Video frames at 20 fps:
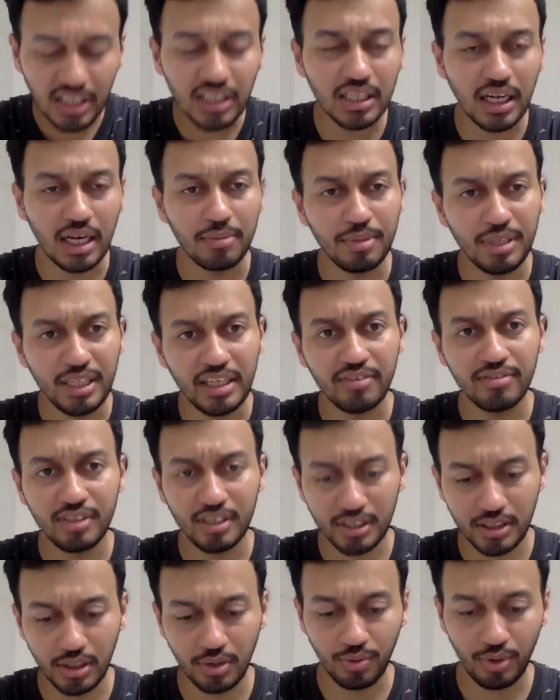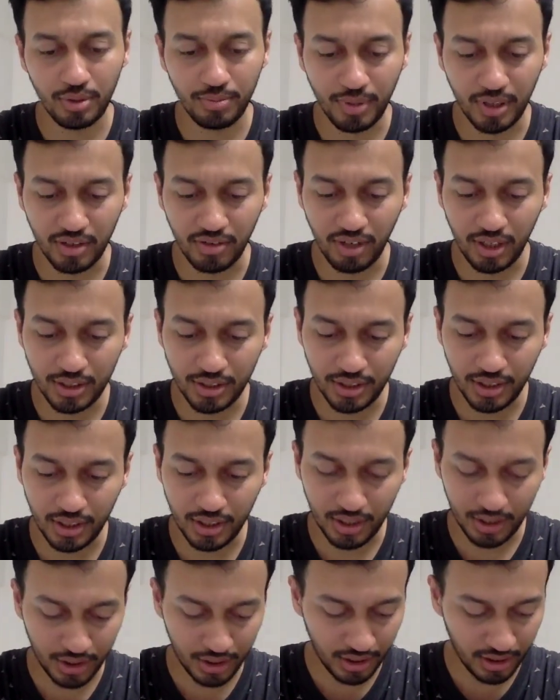I believe this is what Bhagavan Shri
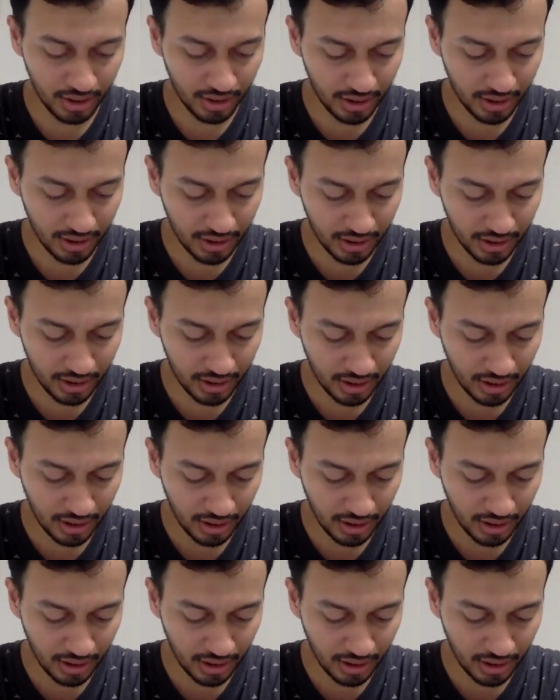Krishna is